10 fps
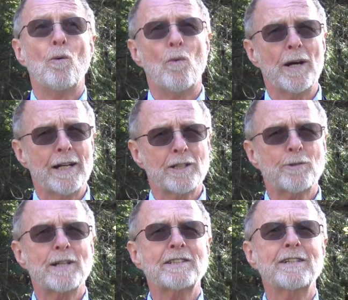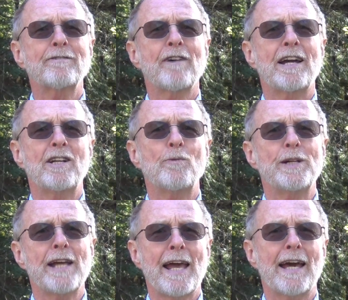One interesting finding
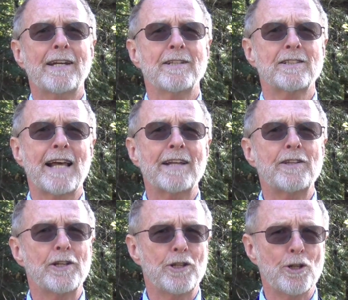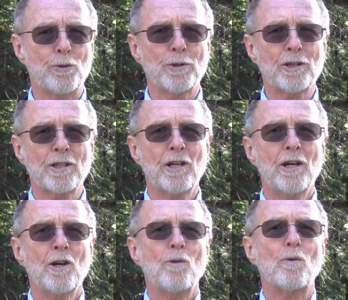we had is that the youth
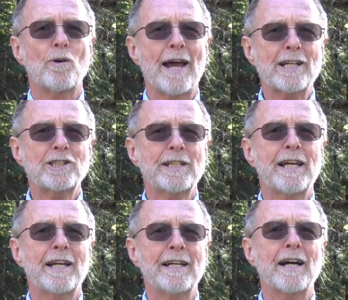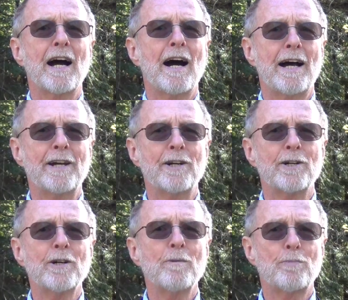were actually getting a
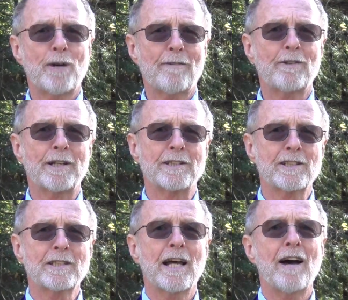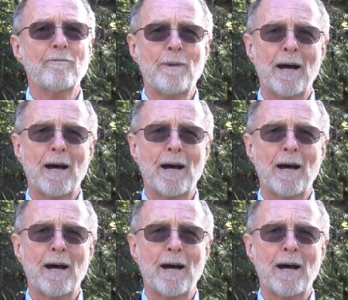higher prevalence of